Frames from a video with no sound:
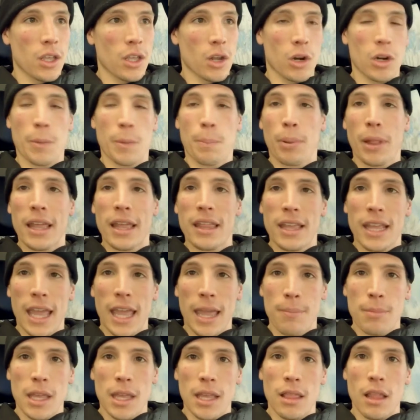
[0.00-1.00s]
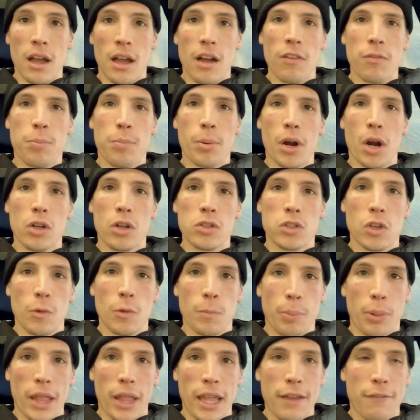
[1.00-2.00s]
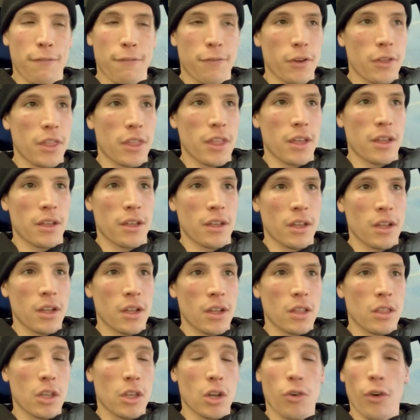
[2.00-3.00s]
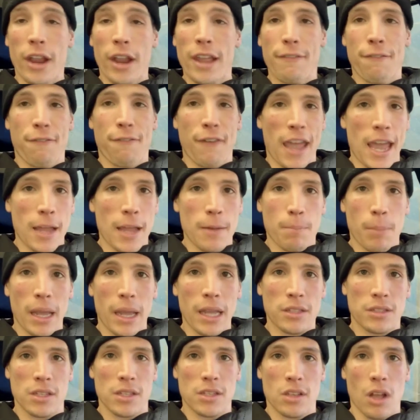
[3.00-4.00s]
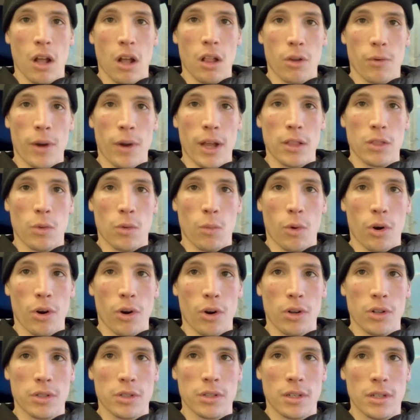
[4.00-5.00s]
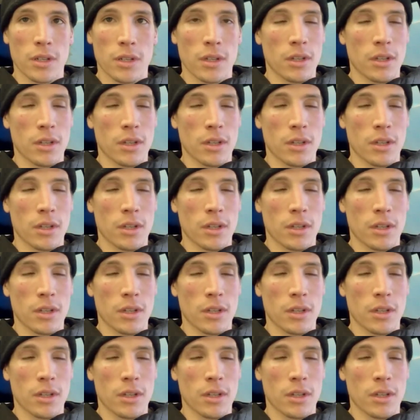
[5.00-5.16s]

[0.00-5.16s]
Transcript: you know, to play the game they love, but also play for the great fan bases all around the world.